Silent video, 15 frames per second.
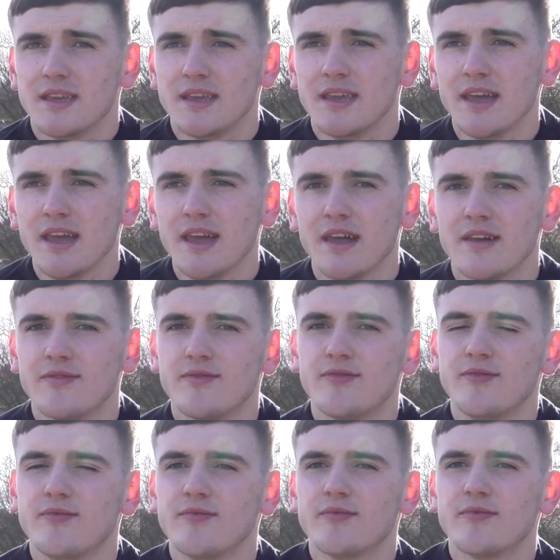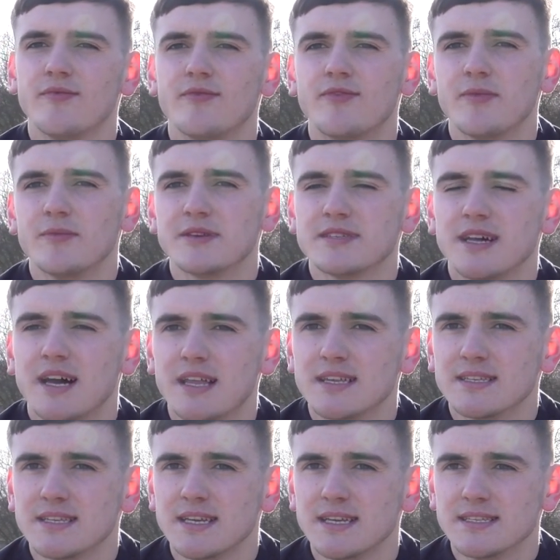Yeah, from the start of
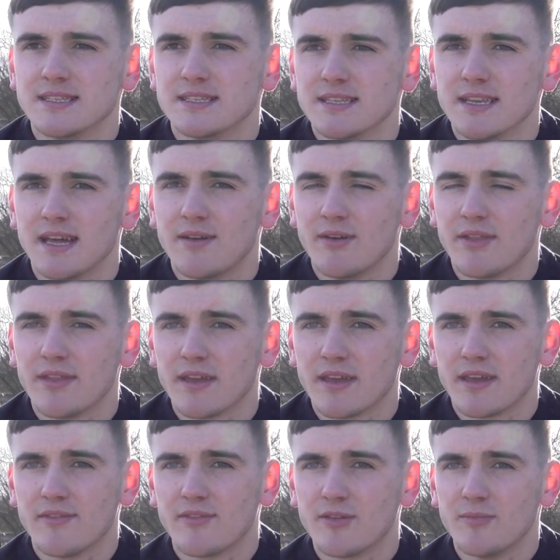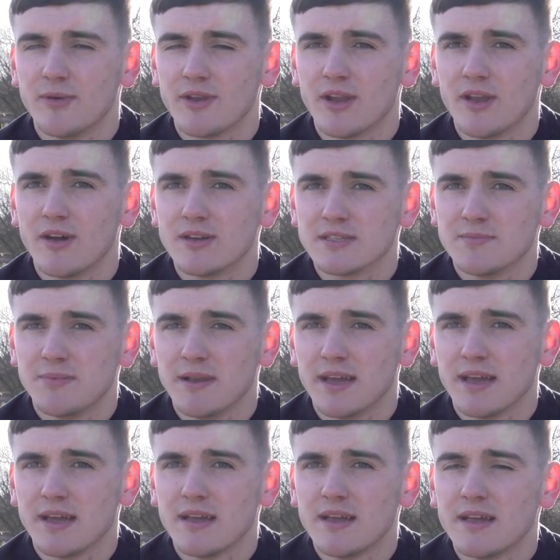the season to now, I think I've come on a lot as a
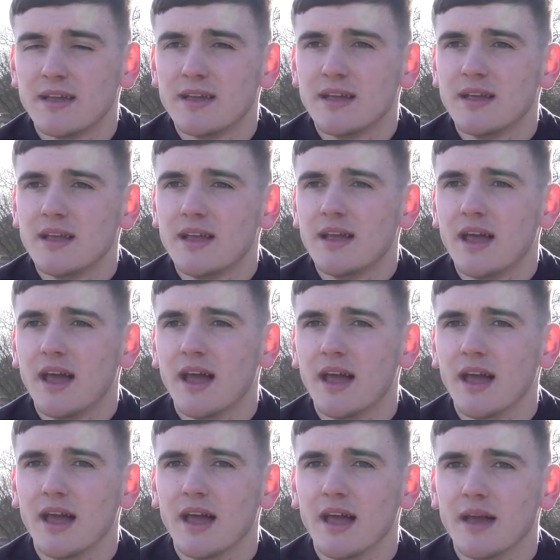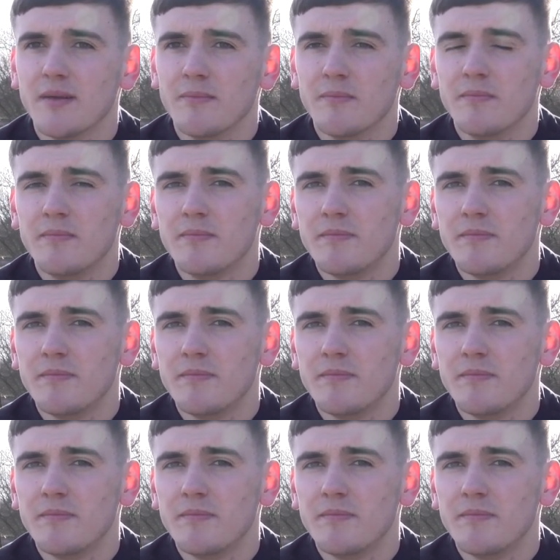player. And